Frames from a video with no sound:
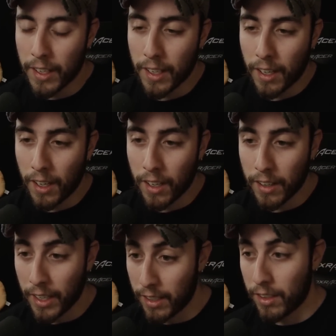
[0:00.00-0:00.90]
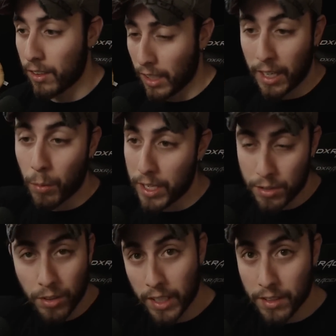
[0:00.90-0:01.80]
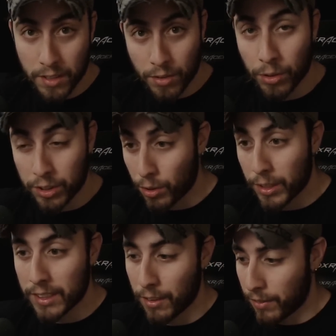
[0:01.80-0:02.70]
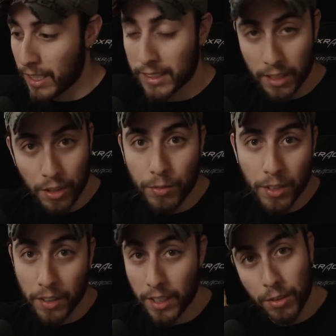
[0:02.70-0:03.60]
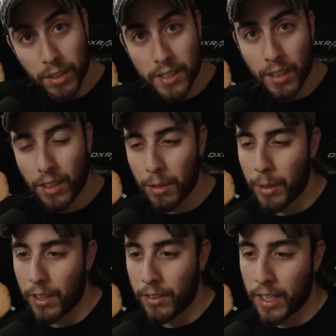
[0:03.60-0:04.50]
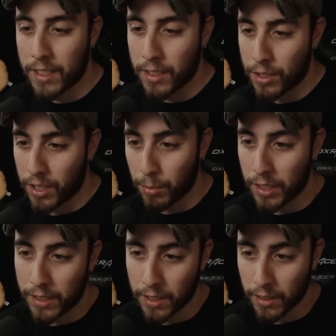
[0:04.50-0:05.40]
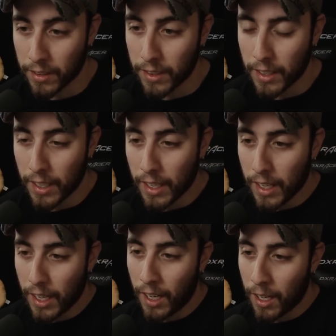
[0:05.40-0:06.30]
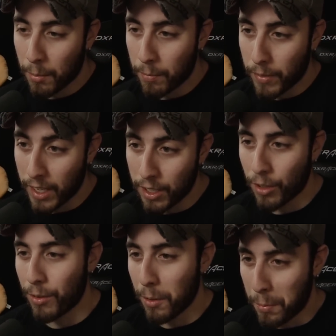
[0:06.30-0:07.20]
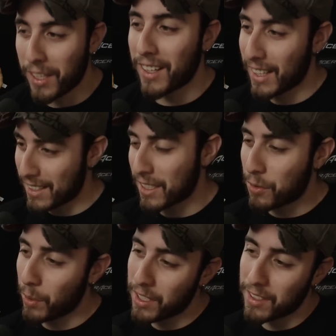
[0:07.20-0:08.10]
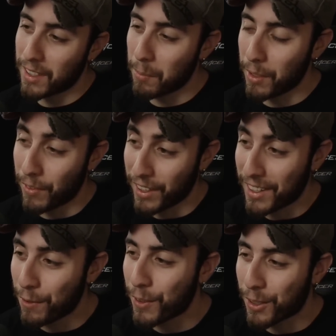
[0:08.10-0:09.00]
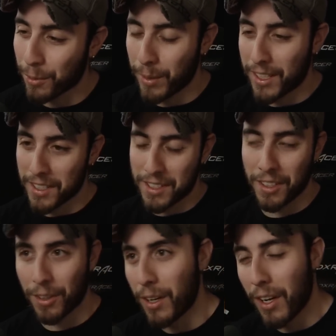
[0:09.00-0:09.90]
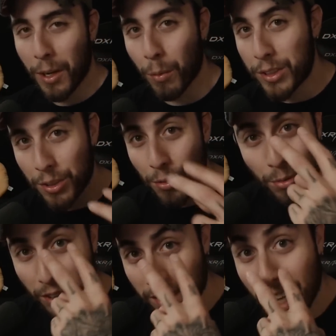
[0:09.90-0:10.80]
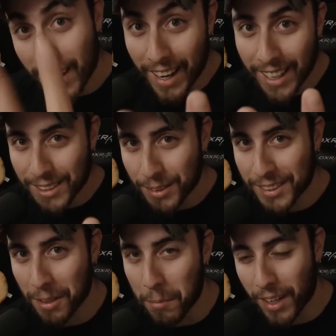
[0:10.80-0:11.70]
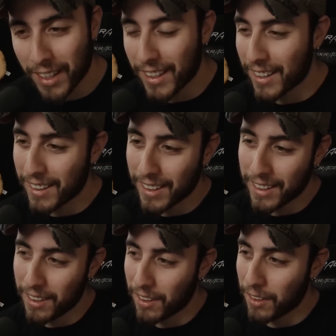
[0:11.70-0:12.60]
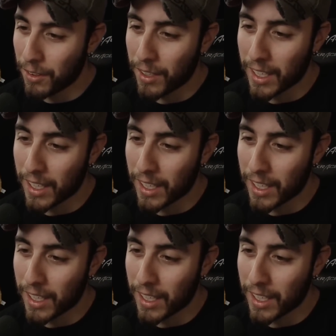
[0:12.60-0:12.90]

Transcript: And likewise, stories of things that you've done that you could tell her about, and you guys can share with each other. And being in that situation can be very difficult, because once you lock eyes with somebody and you